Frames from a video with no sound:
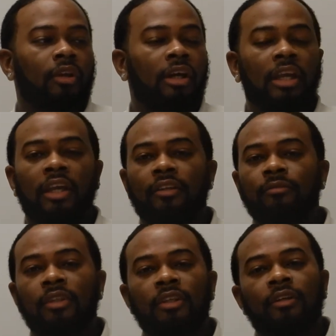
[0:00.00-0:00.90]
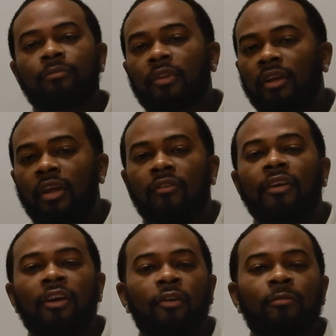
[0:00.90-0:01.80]
Again, if
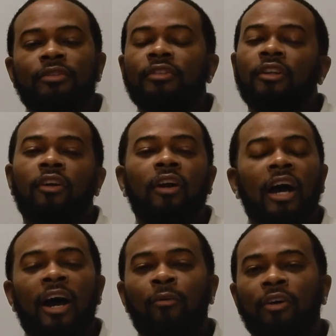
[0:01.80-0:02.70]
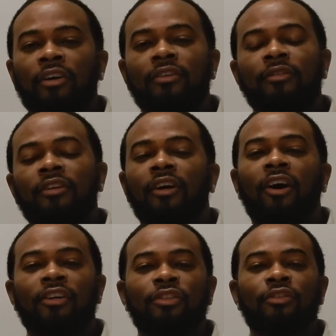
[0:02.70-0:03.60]
it helps, I will
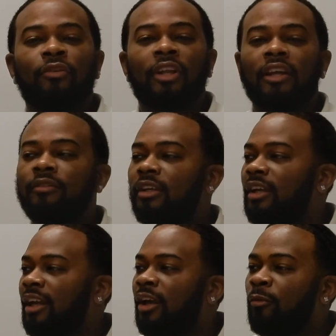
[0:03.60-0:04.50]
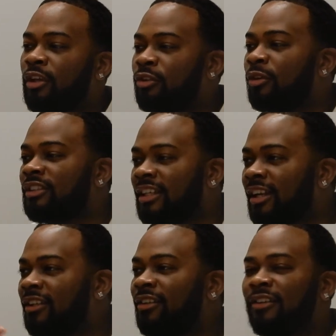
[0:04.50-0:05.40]
also donate, and we can do it together.